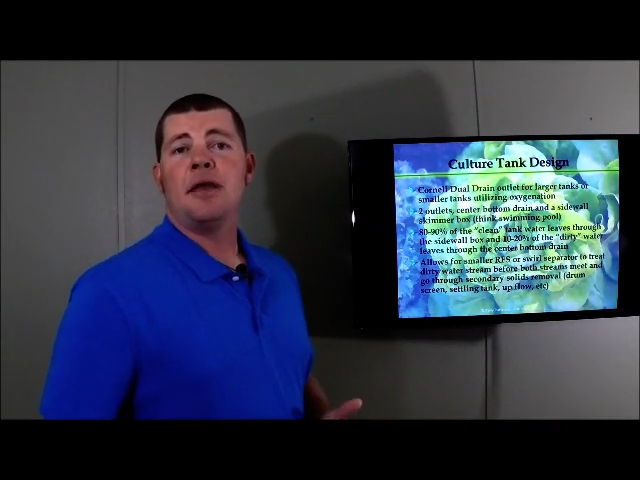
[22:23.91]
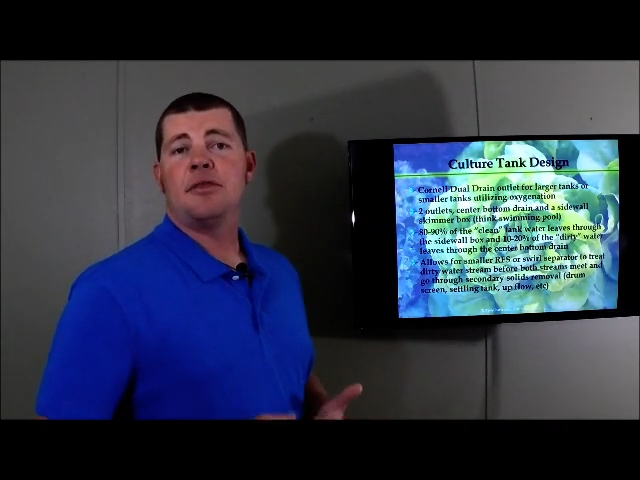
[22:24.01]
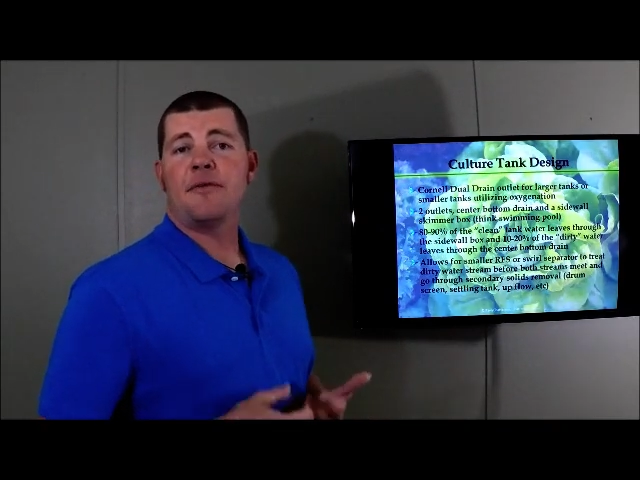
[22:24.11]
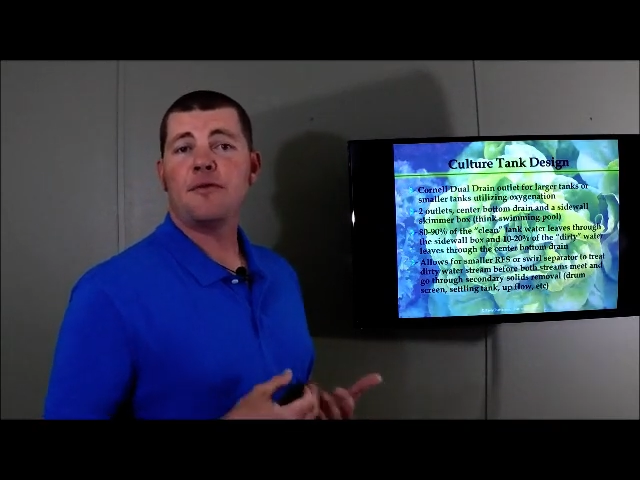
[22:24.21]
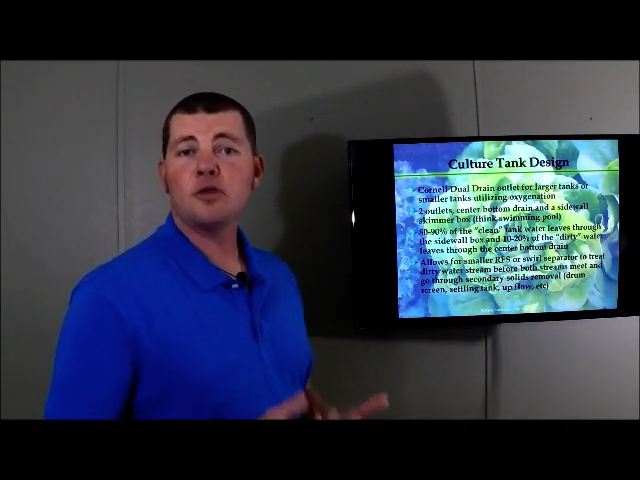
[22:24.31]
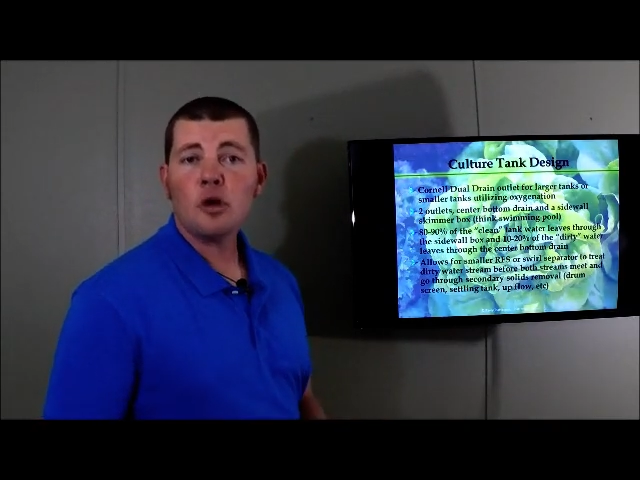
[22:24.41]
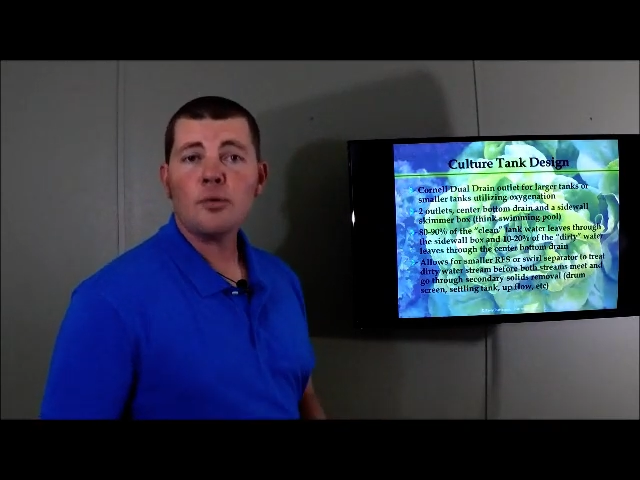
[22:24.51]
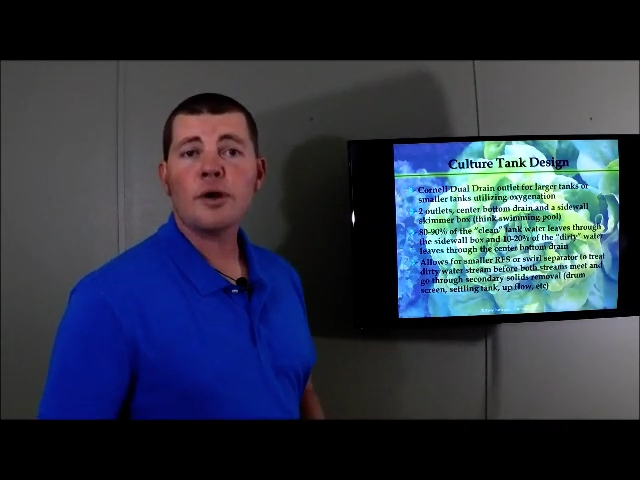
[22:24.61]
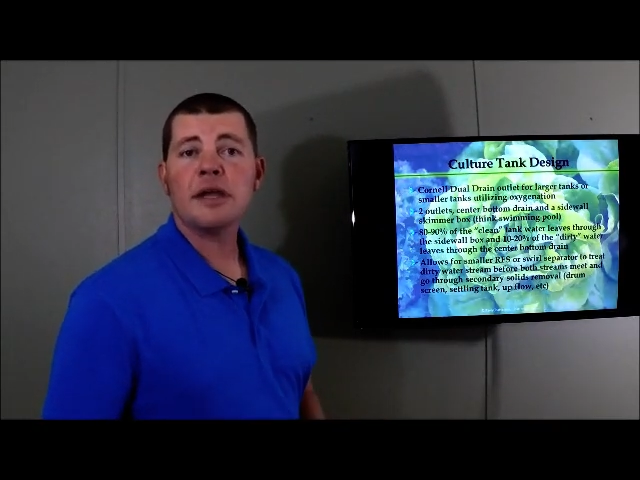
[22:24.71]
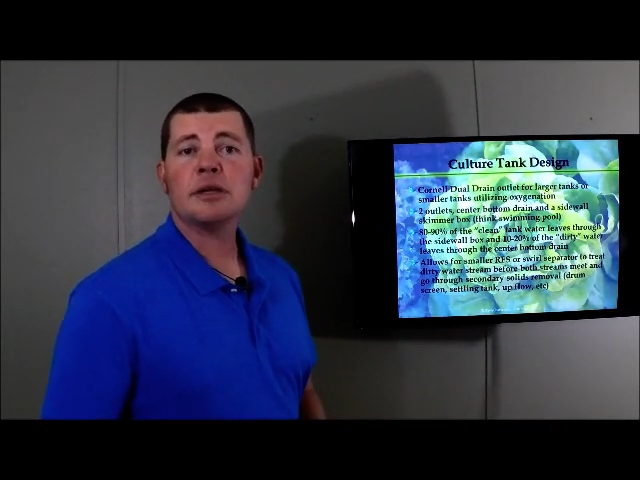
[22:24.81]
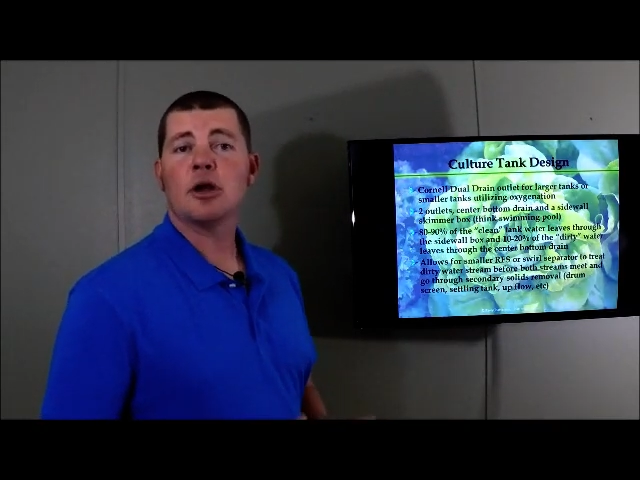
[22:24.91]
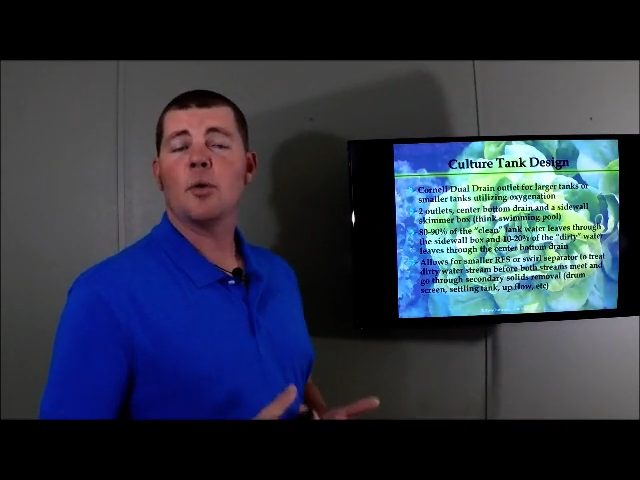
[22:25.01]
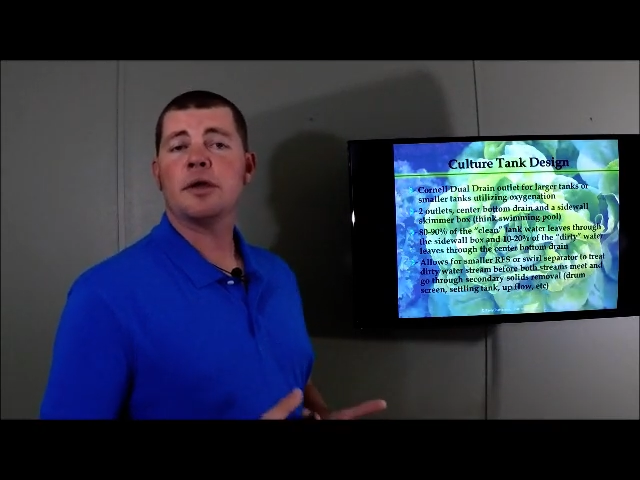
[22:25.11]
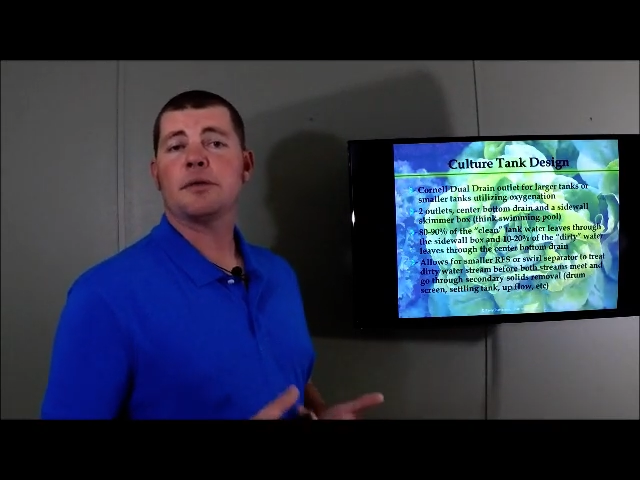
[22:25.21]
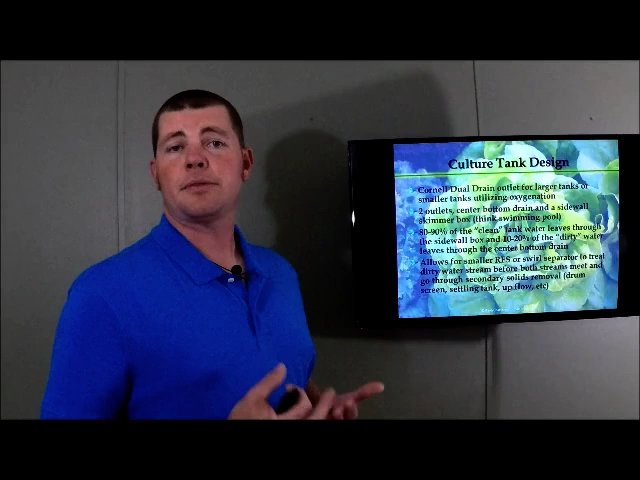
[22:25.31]
the flow rate
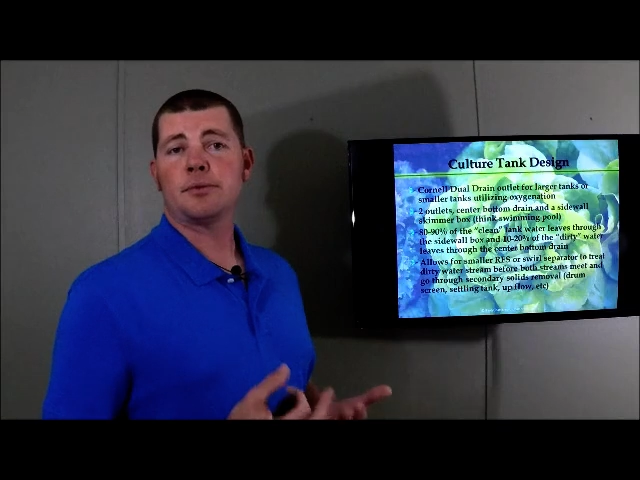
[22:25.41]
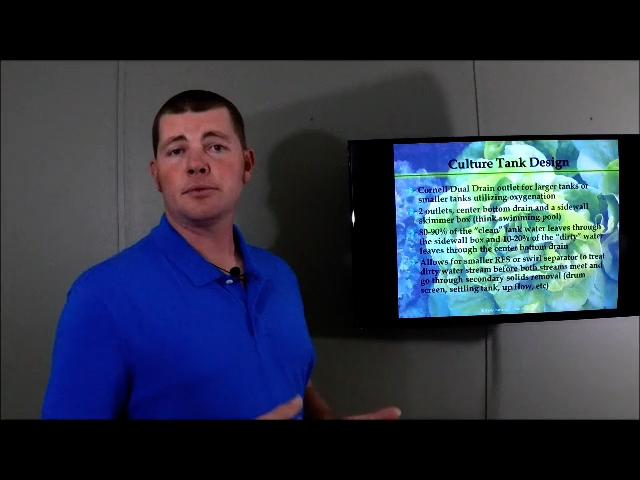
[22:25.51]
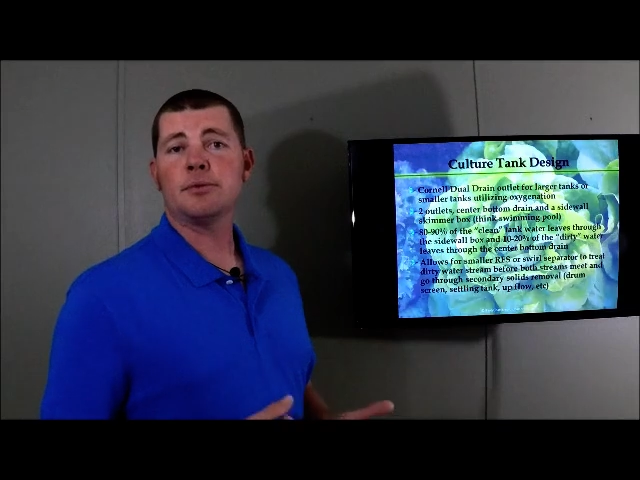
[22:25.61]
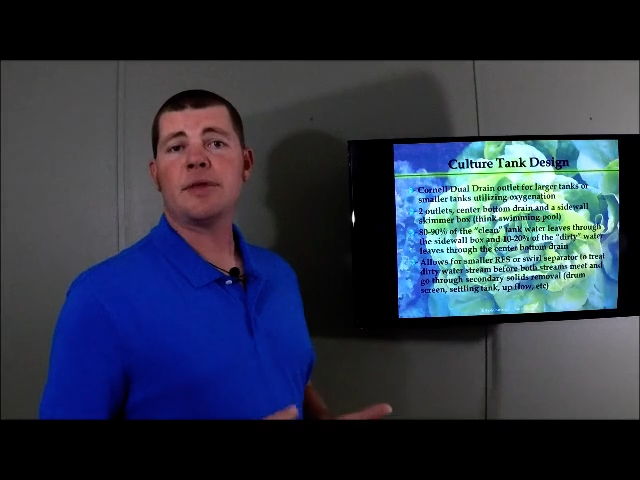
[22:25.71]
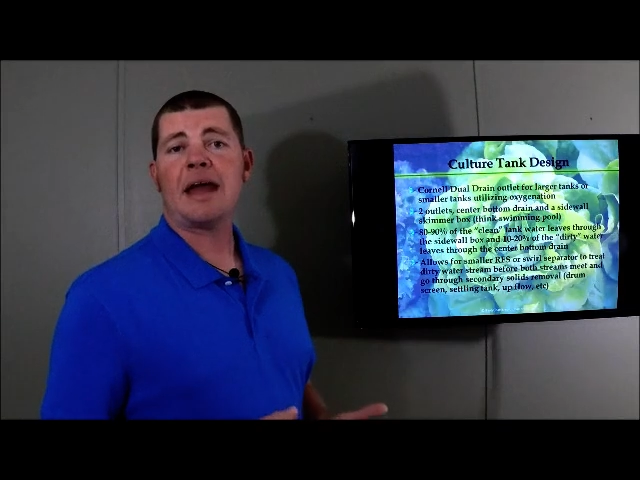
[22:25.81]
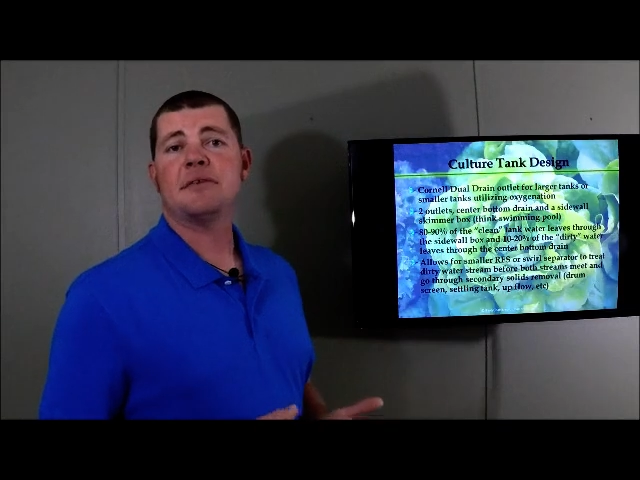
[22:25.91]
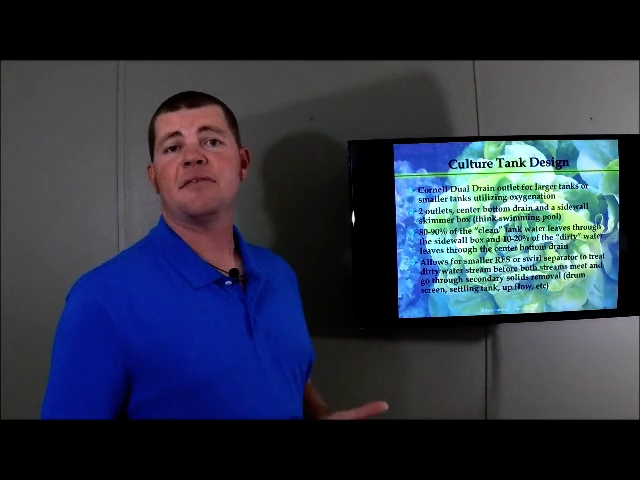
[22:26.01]
going through that